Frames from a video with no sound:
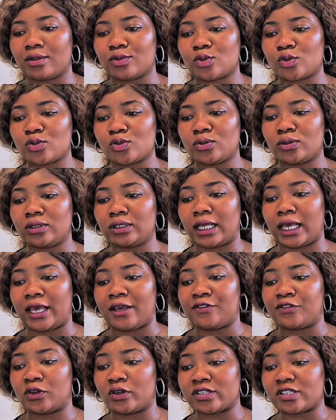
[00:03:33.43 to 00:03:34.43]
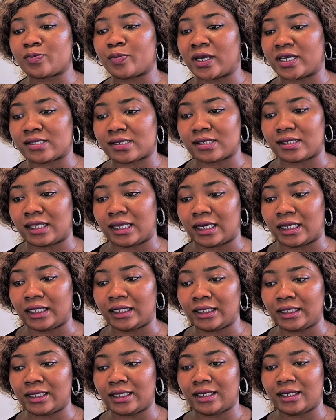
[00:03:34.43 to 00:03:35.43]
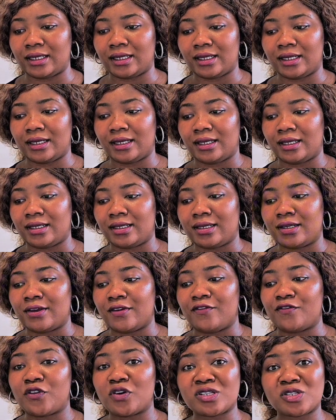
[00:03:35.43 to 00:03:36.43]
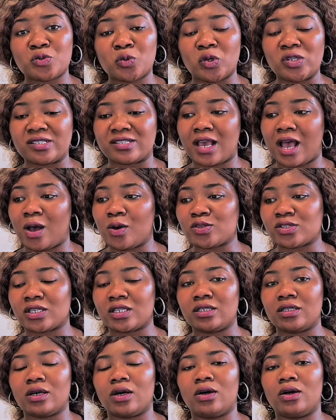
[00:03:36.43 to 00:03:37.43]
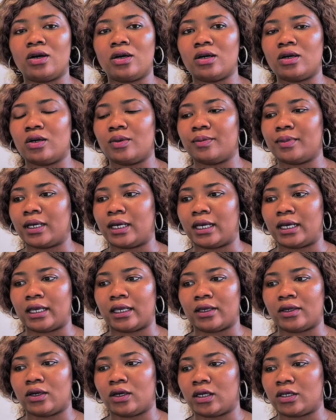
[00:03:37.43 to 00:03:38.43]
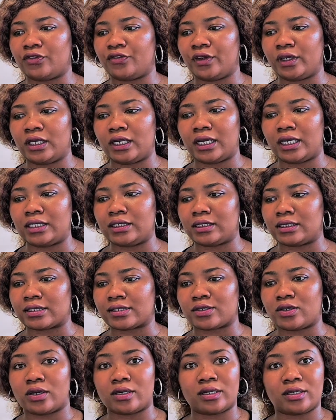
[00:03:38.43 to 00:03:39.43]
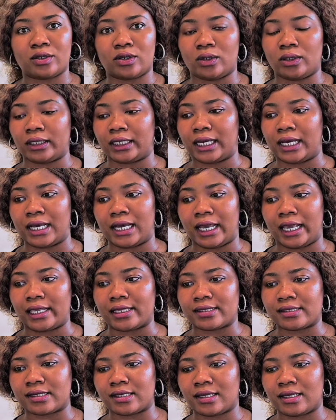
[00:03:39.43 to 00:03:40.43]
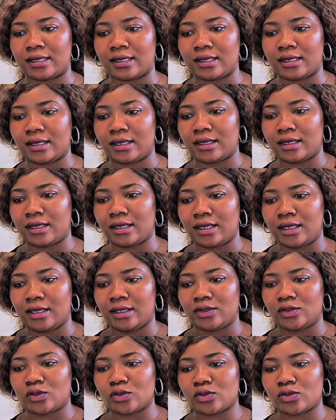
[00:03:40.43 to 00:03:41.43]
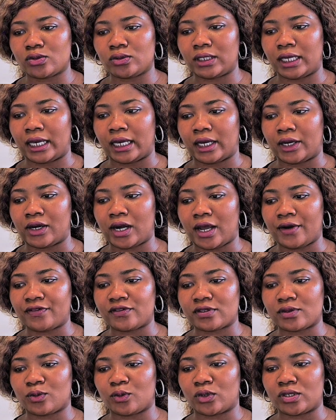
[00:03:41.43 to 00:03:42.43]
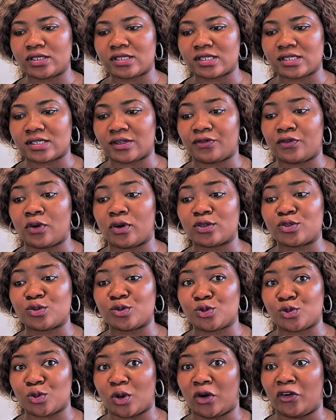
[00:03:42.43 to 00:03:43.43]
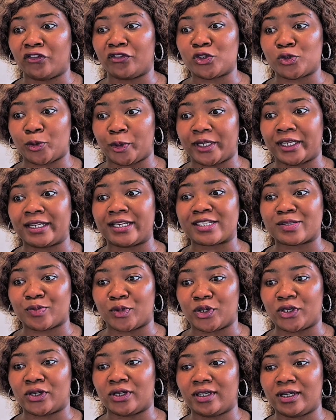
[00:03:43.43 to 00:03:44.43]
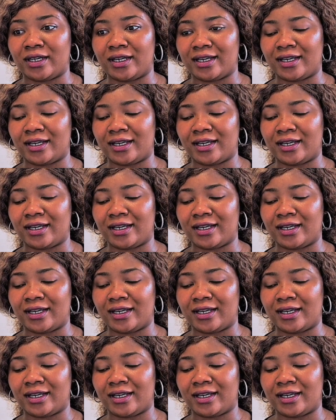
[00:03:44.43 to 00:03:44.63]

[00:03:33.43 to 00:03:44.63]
Total Air Force personnel, 41,000. Oh my god, Finland has got it all, guys. Total aircraft, 164, 212. Sweden is more.